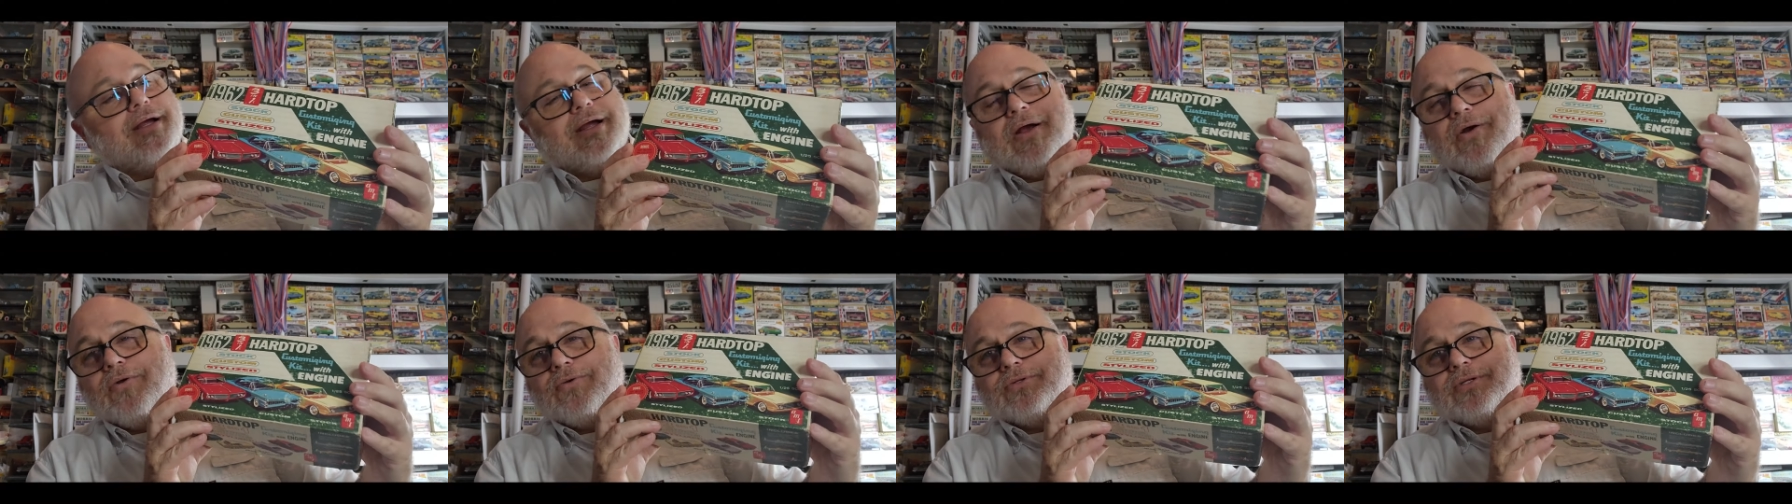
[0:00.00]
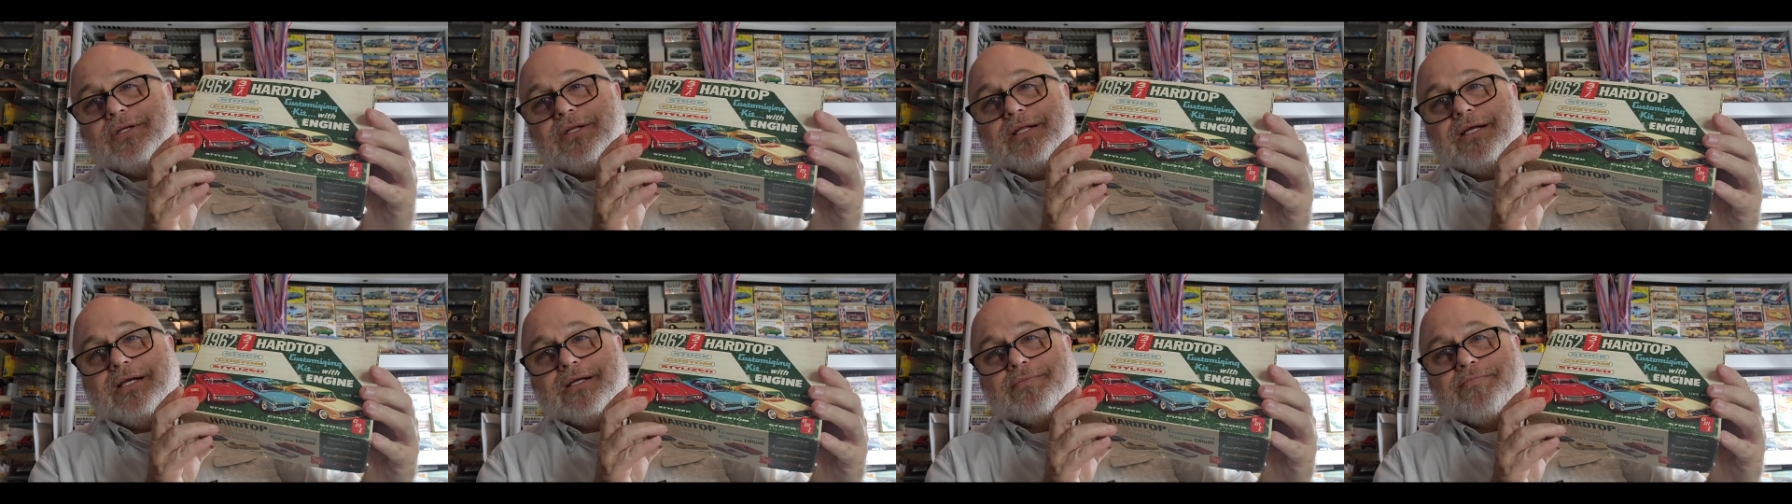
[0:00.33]
goes
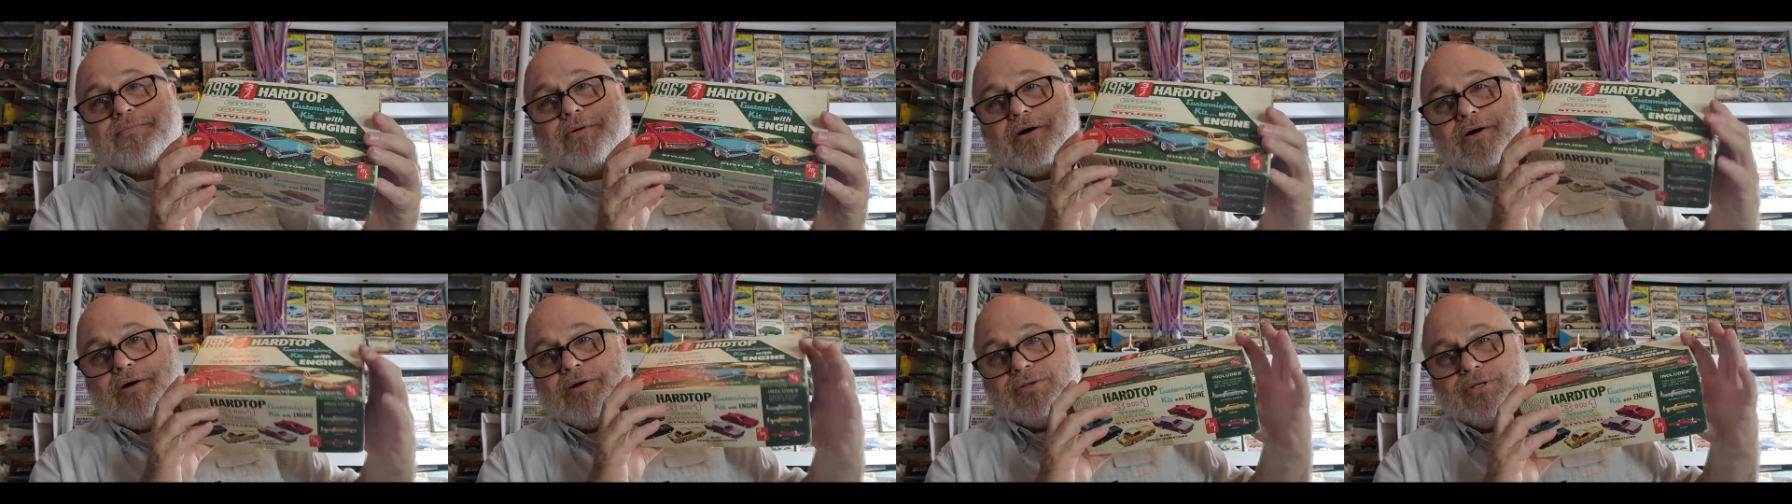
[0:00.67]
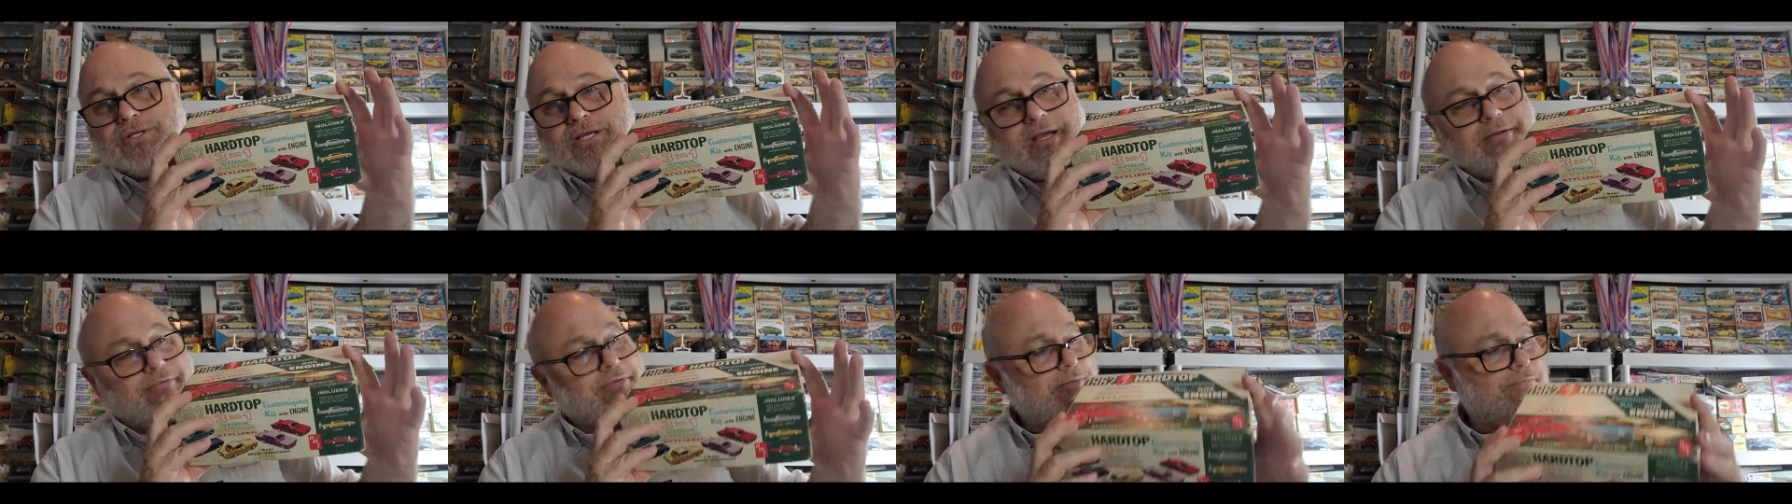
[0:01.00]
to this box.
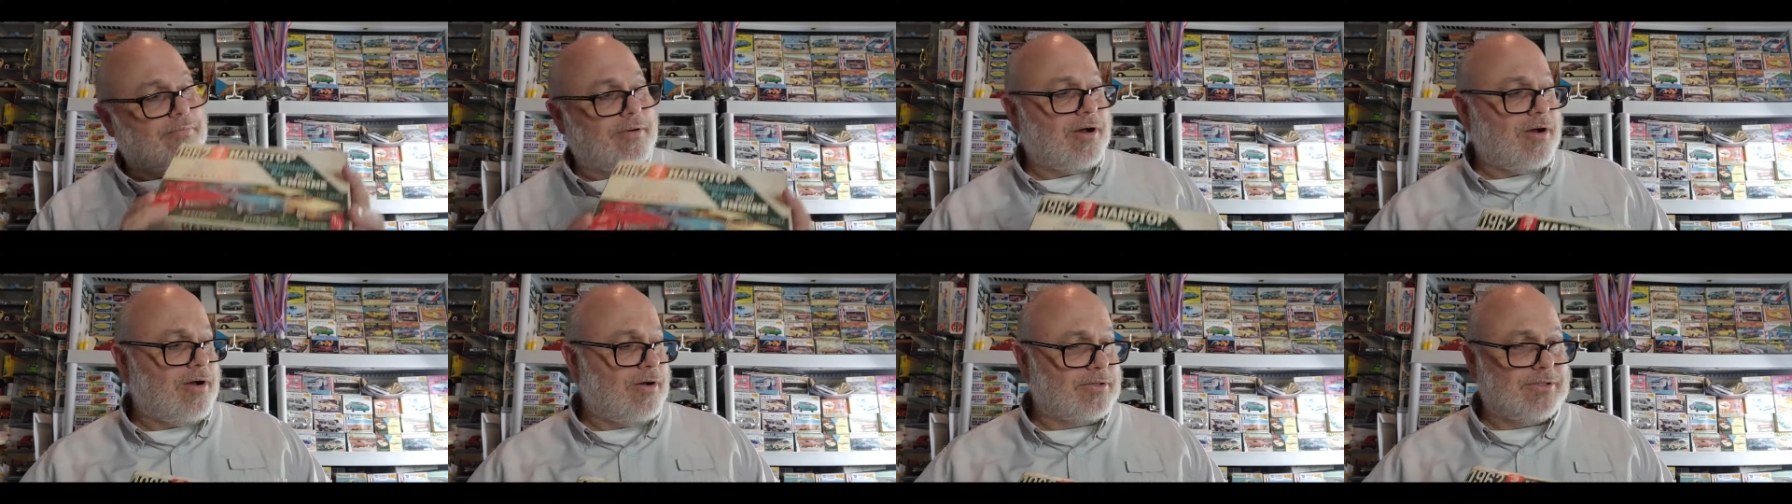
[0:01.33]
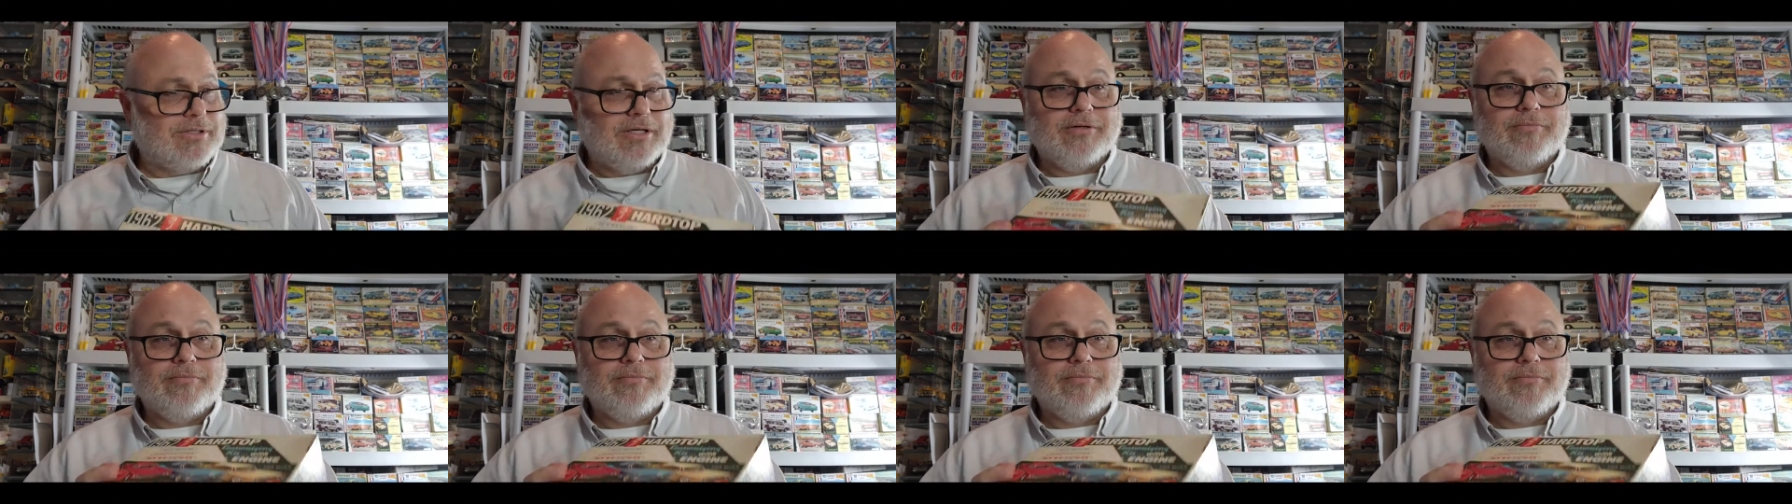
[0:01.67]
Keep the box.